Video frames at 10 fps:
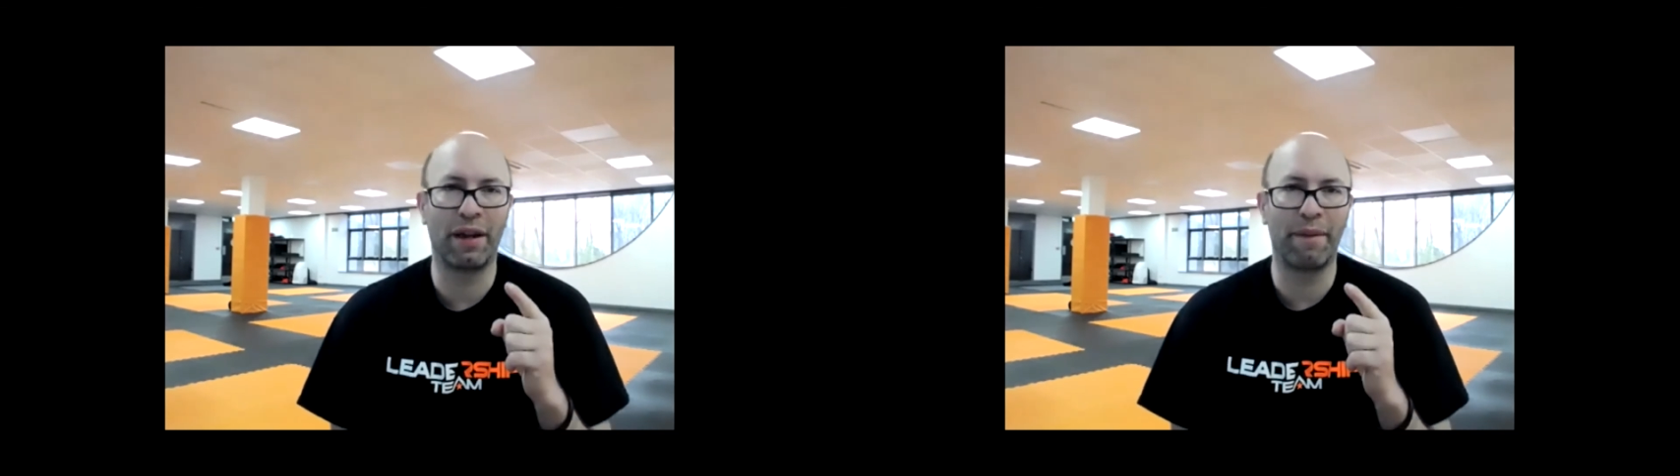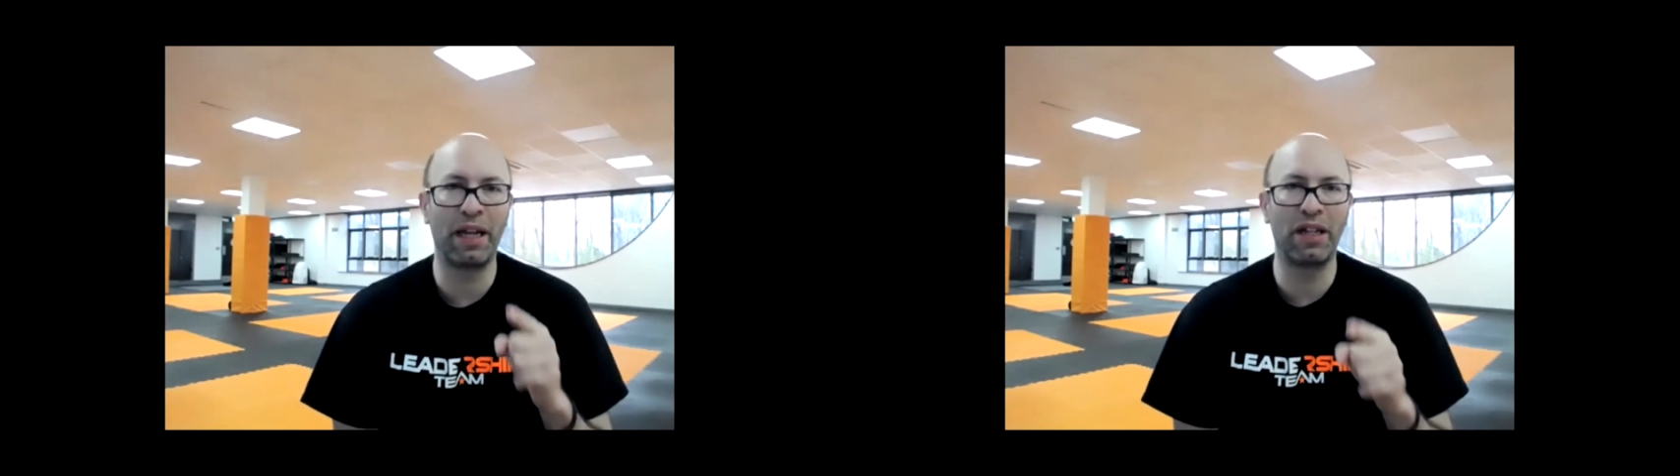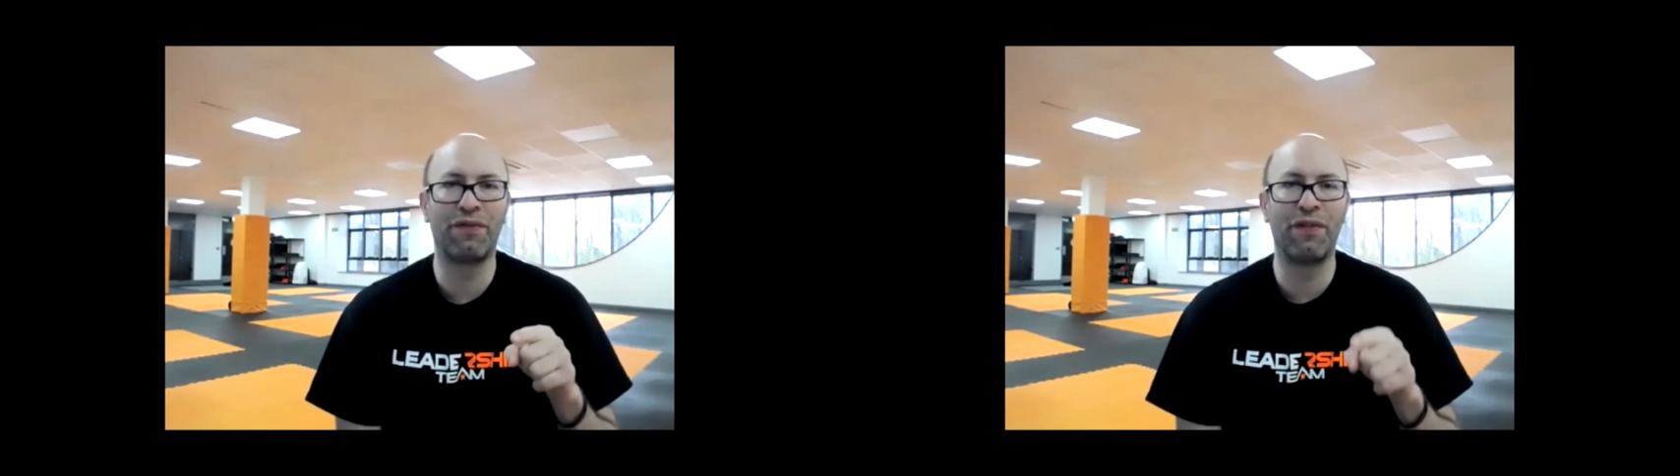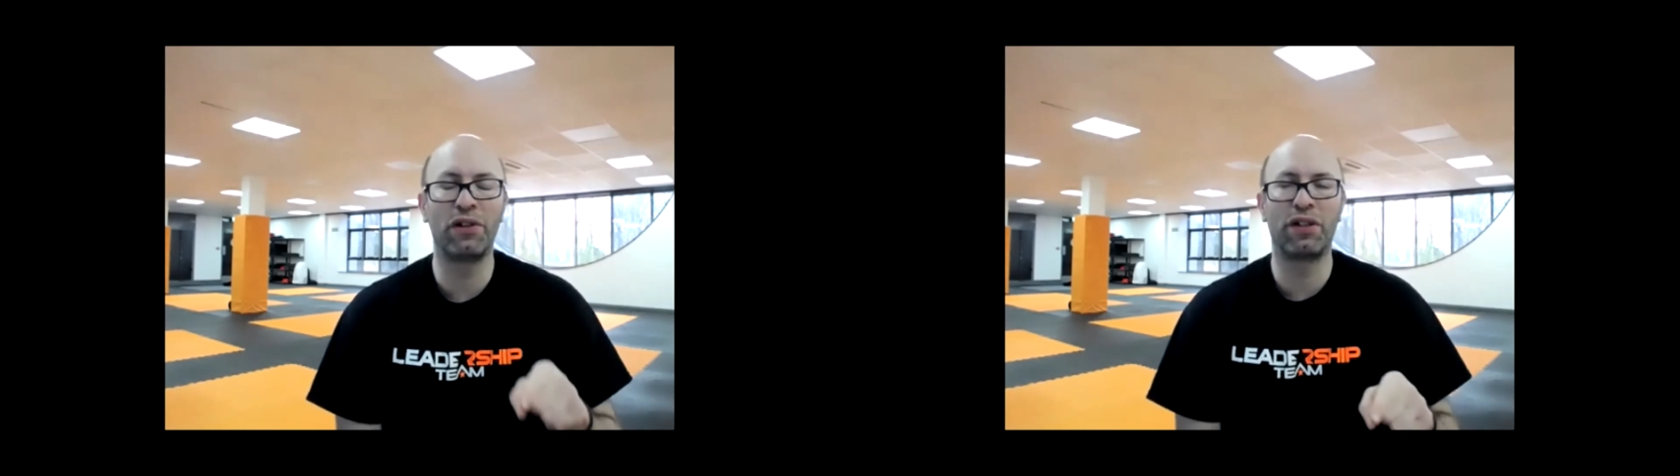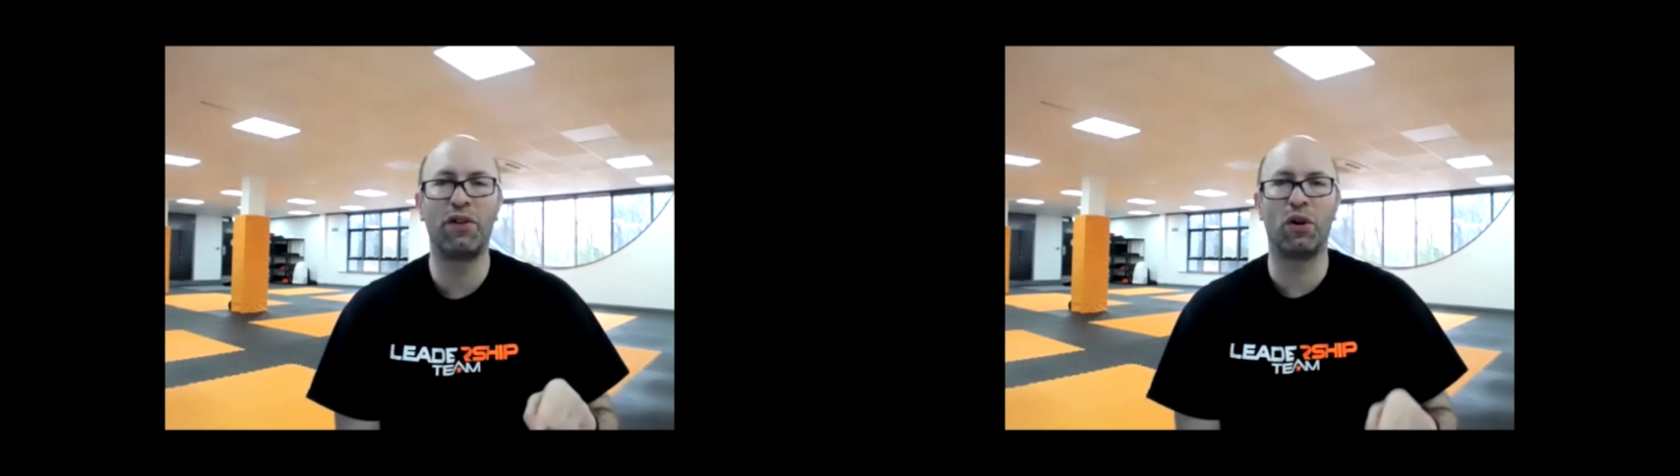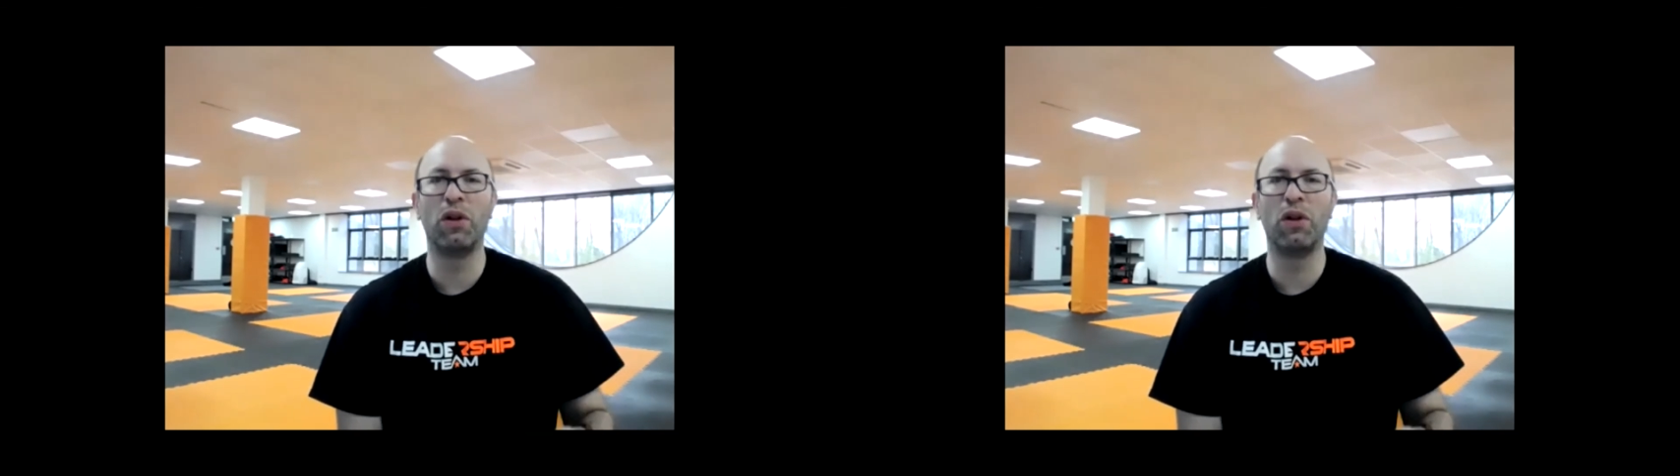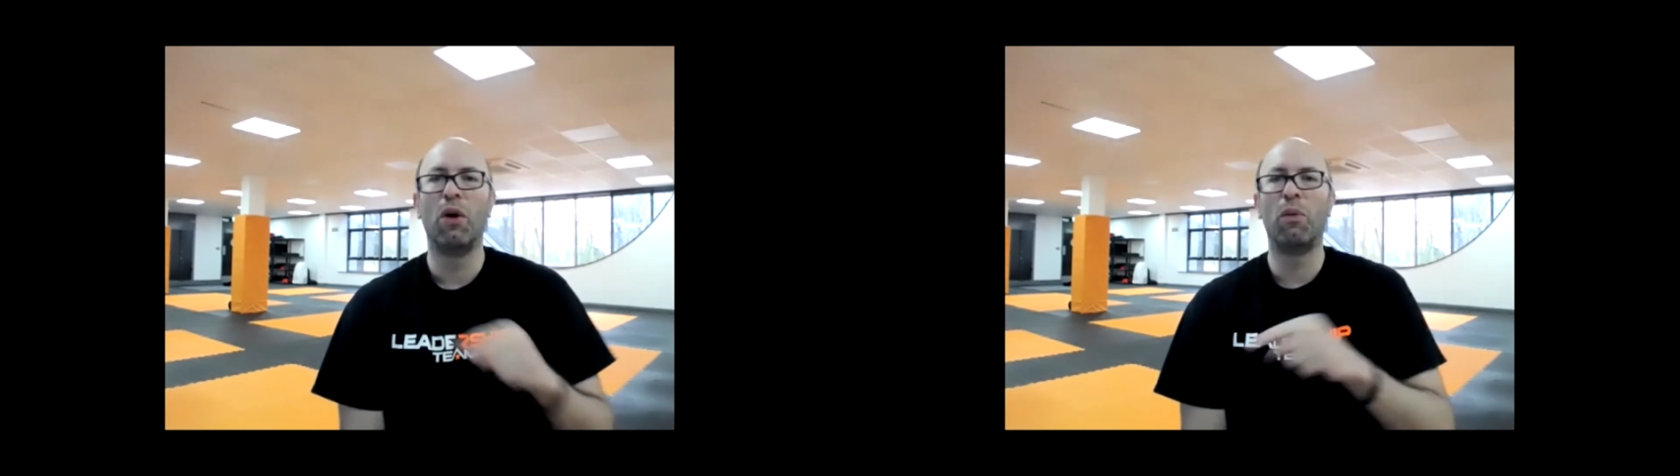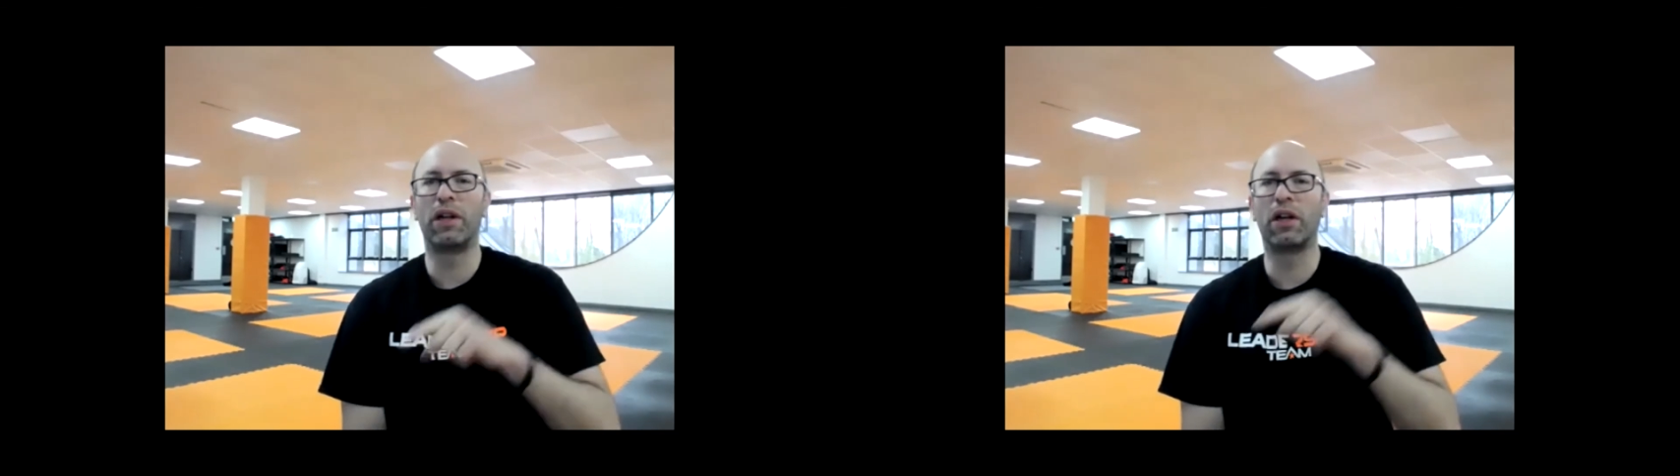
It means, first of all, when